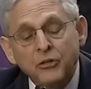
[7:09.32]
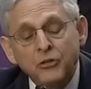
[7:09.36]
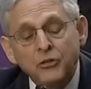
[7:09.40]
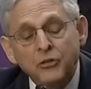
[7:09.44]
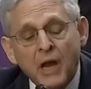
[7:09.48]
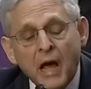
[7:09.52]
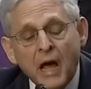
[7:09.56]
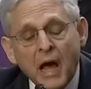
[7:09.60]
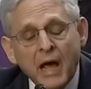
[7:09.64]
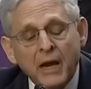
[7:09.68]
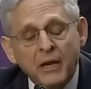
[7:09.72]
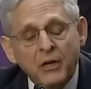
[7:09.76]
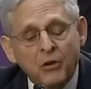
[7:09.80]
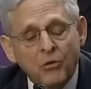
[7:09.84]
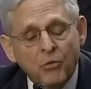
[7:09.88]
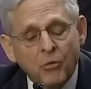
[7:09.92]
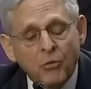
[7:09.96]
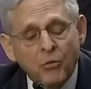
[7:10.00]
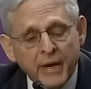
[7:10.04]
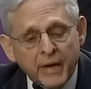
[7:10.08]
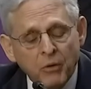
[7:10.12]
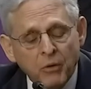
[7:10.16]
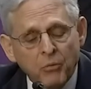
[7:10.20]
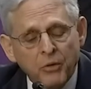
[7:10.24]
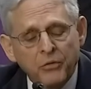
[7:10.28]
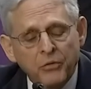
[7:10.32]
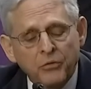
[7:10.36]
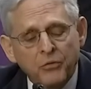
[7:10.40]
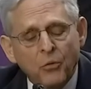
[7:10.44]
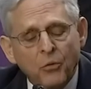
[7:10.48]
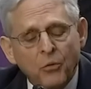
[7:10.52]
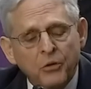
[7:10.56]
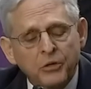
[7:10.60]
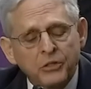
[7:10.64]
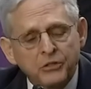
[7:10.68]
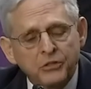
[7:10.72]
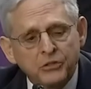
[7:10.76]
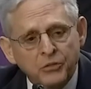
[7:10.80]
you do not agree with
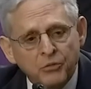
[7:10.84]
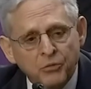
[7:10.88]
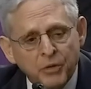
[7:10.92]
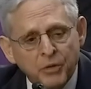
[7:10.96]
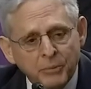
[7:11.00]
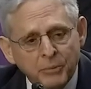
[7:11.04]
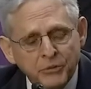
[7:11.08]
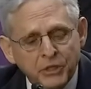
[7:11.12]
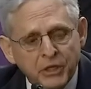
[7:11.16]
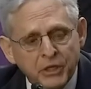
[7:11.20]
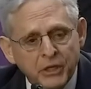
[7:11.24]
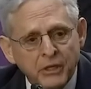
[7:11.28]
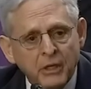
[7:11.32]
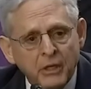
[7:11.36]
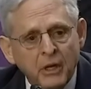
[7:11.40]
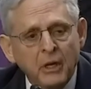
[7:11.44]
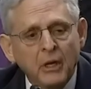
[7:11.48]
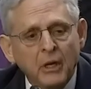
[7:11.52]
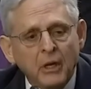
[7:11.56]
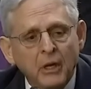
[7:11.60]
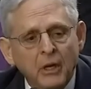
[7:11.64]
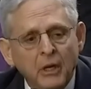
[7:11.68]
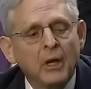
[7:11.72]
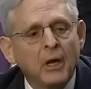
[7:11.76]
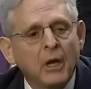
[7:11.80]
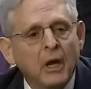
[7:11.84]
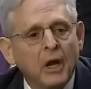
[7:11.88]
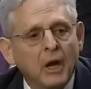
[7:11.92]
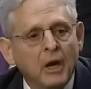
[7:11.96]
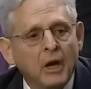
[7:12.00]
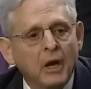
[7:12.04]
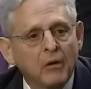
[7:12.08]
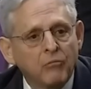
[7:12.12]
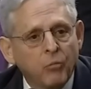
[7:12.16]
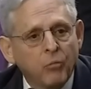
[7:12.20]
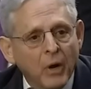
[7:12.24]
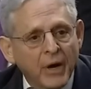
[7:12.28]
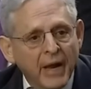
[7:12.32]
your description
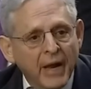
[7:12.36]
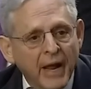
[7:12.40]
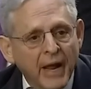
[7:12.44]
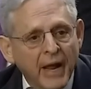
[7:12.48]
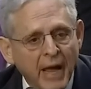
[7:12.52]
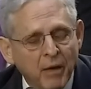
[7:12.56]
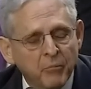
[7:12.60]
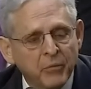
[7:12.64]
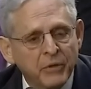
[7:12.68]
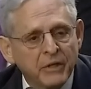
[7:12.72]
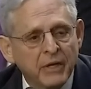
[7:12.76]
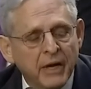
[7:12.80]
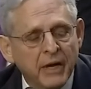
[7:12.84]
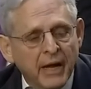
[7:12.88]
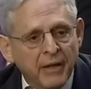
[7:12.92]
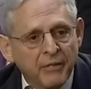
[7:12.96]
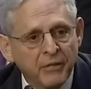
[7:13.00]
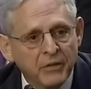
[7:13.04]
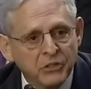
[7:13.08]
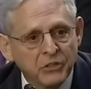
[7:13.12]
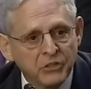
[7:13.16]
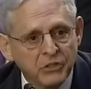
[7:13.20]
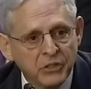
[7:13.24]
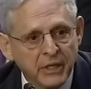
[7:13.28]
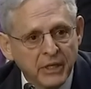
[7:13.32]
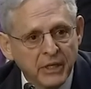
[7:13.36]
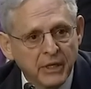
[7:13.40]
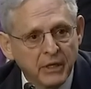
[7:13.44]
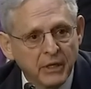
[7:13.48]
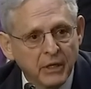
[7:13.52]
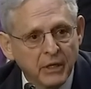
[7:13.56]
of what happened on the scene.